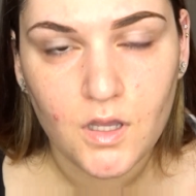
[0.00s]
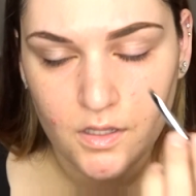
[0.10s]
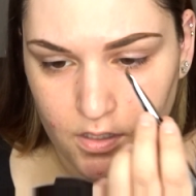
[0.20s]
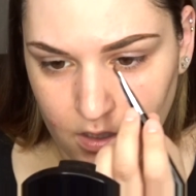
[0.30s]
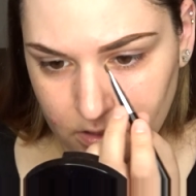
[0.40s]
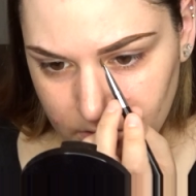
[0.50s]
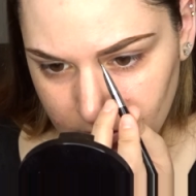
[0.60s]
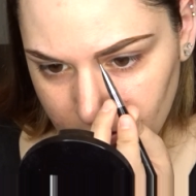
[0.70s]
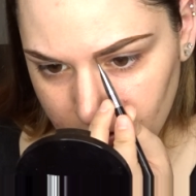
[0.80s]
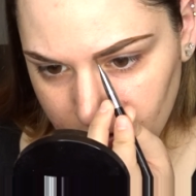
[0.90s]
and then I just
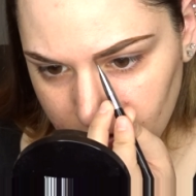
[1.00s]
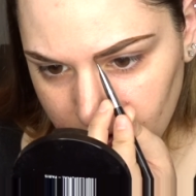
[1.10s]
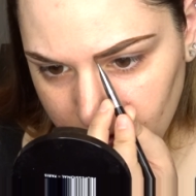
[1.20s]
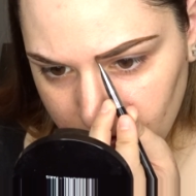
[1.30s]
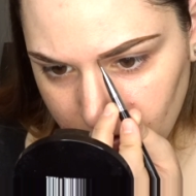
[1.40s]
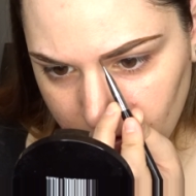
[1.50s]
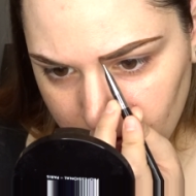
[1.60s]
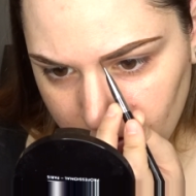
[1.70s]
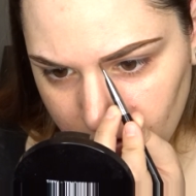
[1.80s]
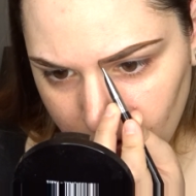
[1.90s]
kind of go
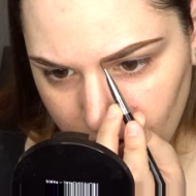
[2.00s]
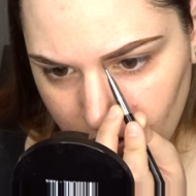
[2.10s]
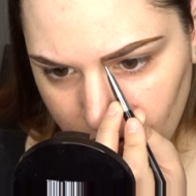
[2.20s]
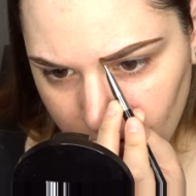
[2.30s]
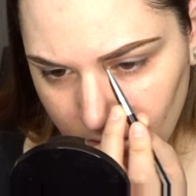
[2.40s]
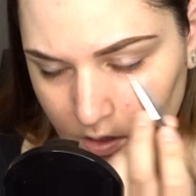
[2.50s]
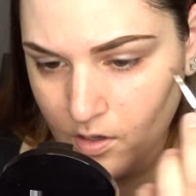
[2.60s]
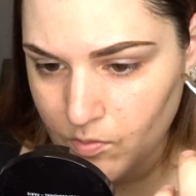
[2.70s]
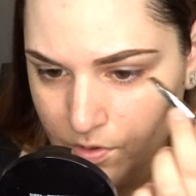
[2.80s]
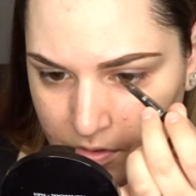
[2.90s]
like that
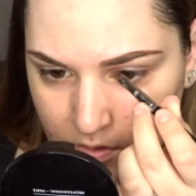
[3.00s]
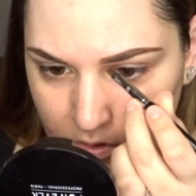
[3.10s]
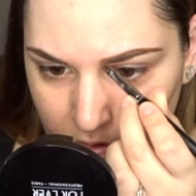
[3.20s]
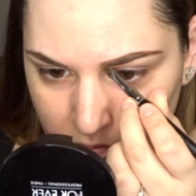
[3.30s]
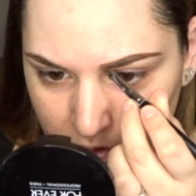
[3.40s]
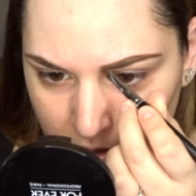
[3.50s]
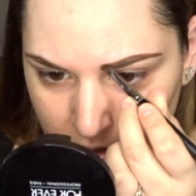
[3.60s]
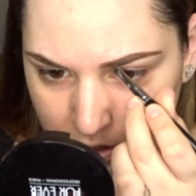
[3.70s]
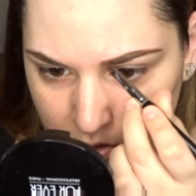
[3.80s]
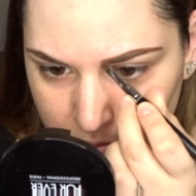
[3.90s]
with very
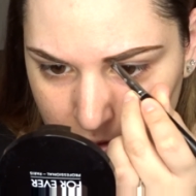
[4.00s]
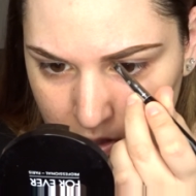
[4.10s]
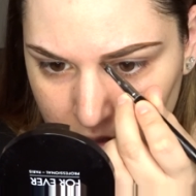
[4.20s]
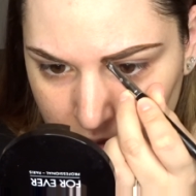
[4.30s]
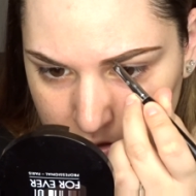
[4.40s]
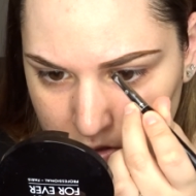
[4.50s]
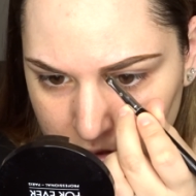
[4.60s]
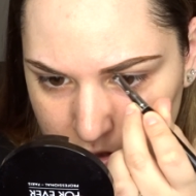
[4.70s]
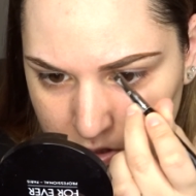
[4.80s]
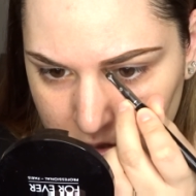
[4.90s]
little product
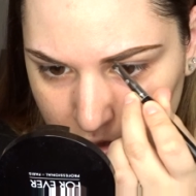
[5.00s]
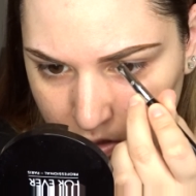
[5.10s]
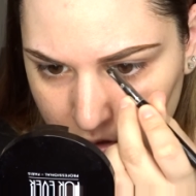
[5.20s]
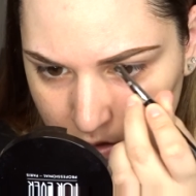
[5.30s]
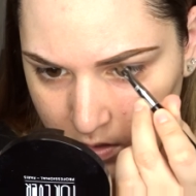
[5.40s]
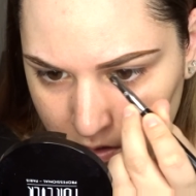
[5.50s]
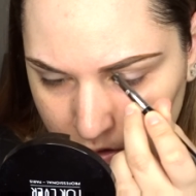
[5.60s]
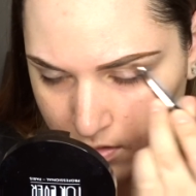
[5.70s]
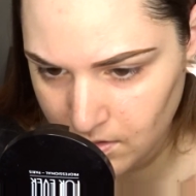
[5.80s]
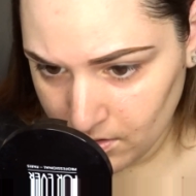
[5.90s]
just to
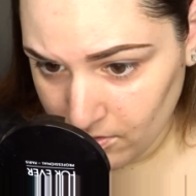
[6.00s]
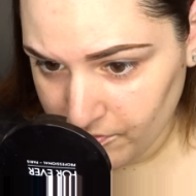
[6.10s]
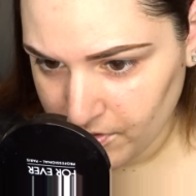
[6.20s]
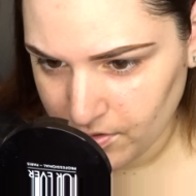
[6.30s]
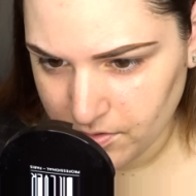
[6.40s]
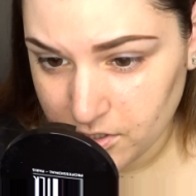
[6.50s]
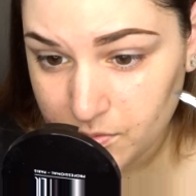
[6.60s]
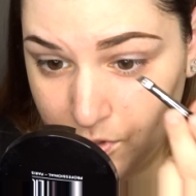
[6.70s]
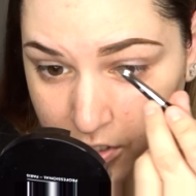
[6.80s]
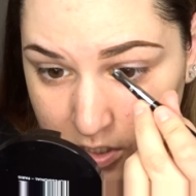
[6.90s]
fill in the
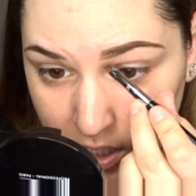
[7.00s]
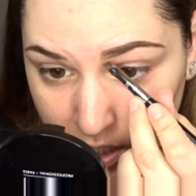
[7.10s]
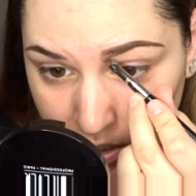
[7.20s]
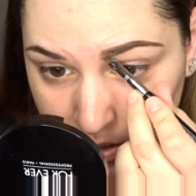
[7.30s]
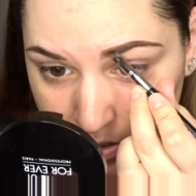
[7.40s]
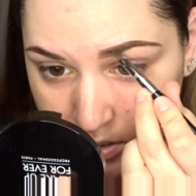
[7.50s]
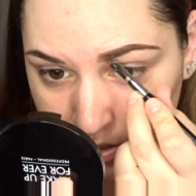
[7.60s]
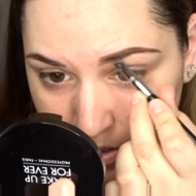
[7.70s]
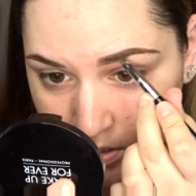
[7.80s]
sparse hairs,